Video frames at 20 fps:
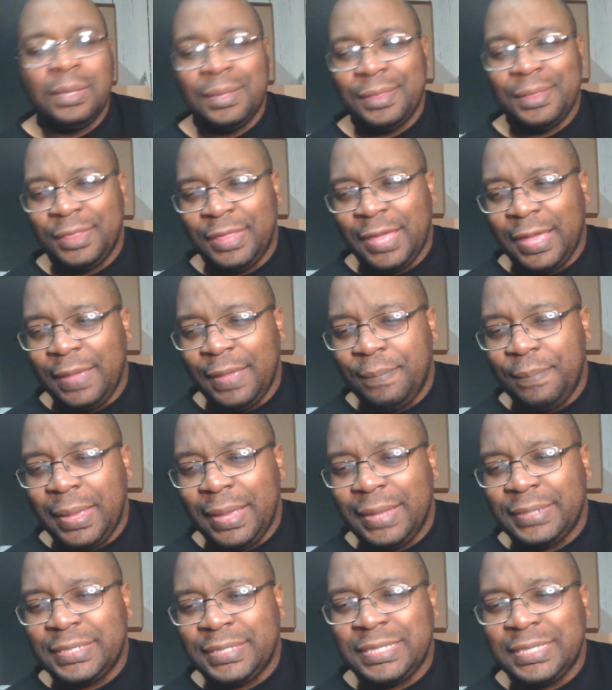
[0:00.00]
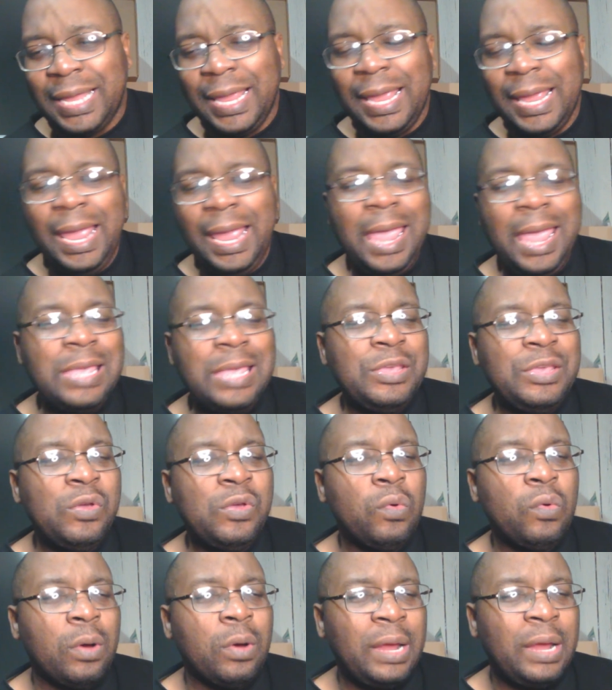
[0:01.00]
They may say
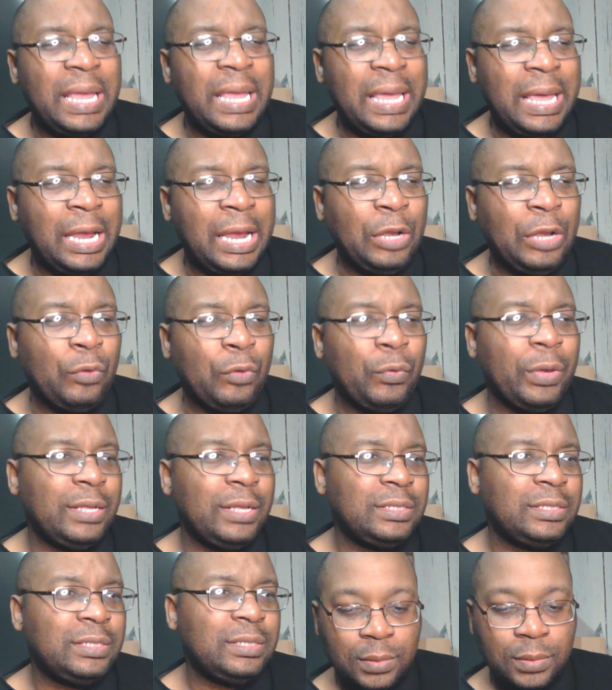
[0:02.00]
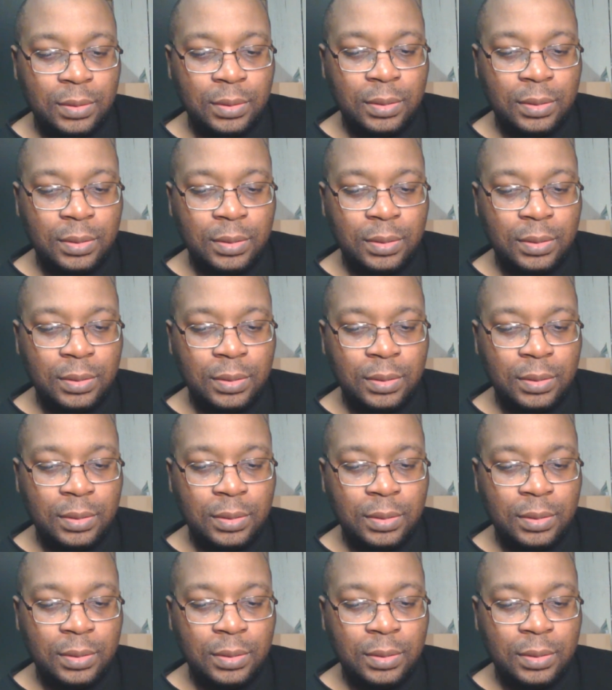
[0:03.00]
you are ignorant.